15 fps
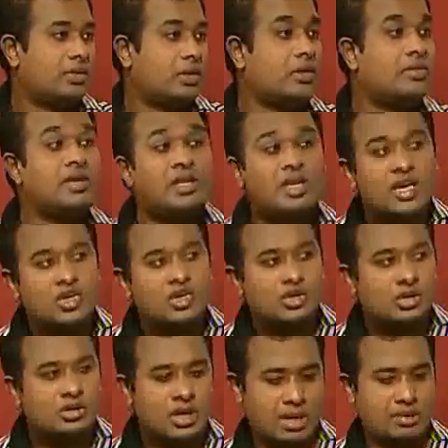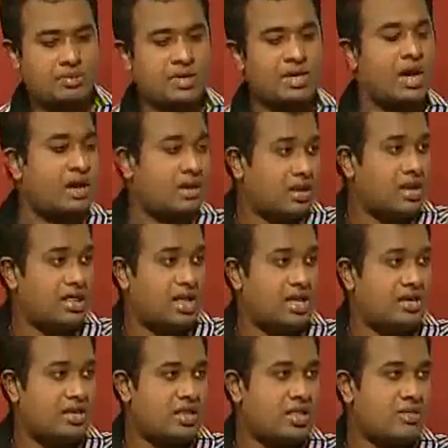communication and PR
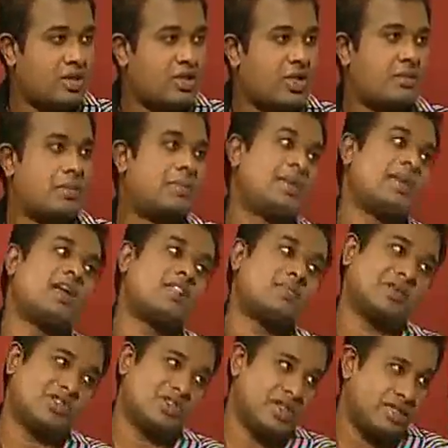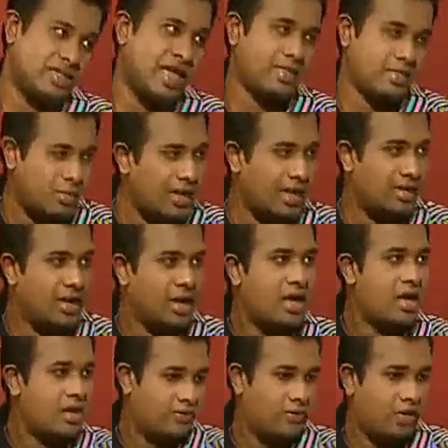consultancy because I'm a PR specialist as well
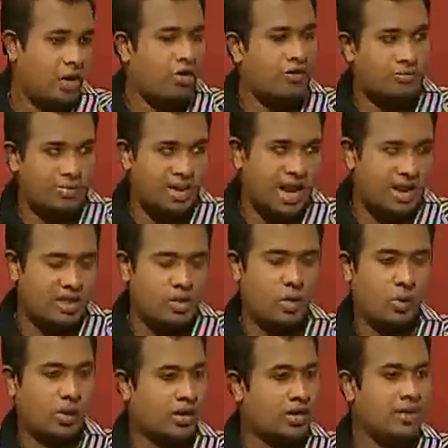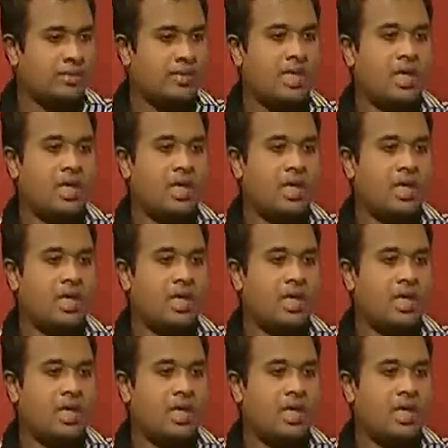for a lot of brands over here.